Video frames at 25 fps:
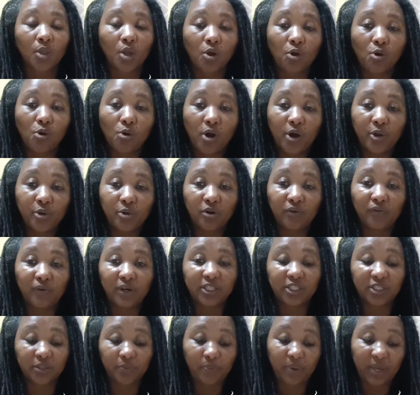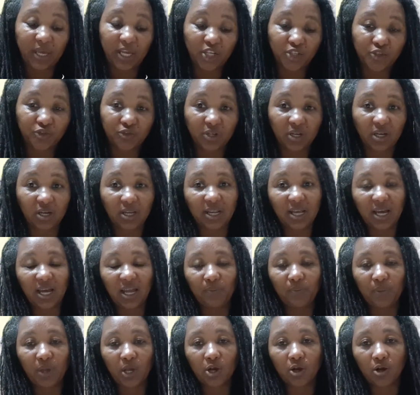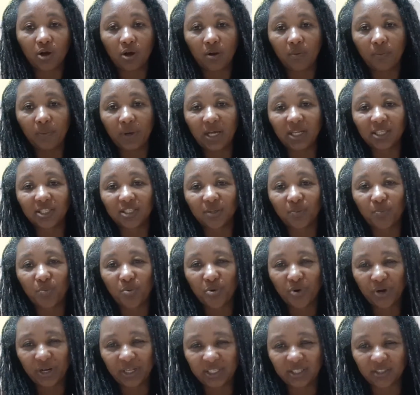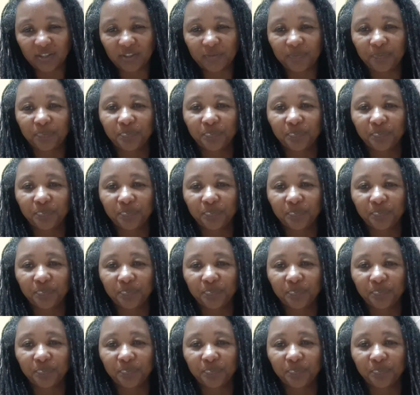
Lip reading: Go on over to Patreon and become a supporter.